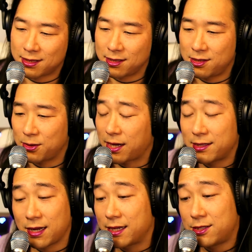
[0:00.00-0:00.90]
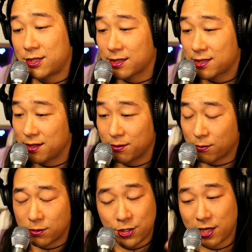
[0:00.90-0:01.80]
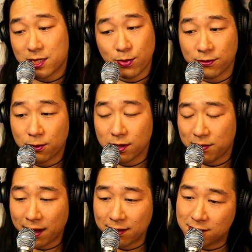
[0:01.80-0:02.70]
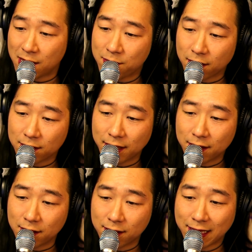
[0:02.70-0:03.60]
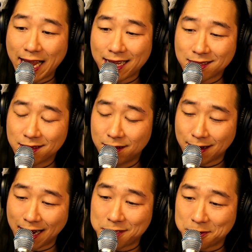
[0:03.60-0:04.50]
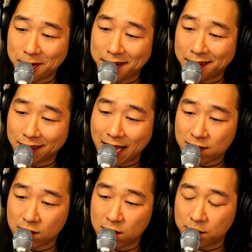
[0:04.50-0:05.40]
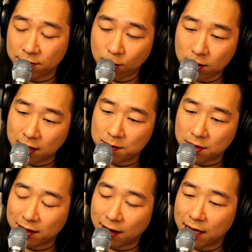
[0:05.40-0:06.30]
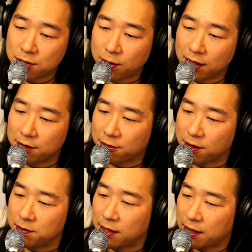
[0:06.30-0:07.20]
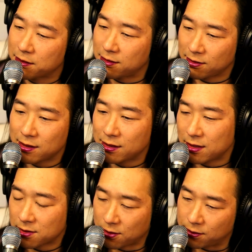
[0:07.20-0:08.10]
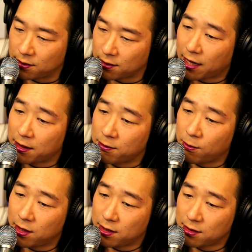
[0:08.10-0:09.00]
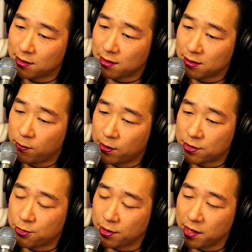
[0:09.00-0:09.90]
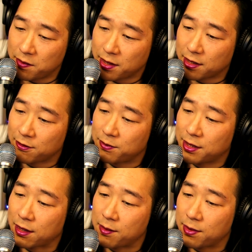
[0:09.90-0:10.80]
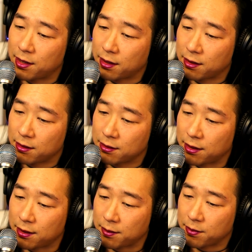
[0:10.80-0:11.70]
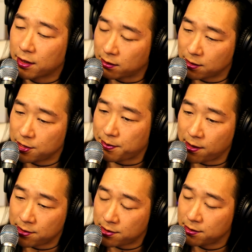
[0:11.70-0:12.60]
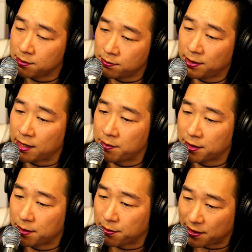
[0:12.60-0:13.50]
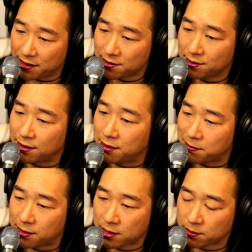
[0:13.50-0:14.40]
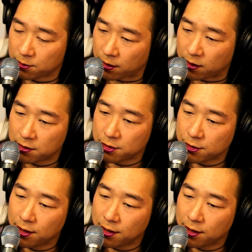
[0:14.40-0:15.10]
to do. I just before the pandemic, like the last graduating class of the before times, I'd graduated from Yale Divinity School and was dreaming of becoming a clergy person, becoming a priest in the Episcopal Church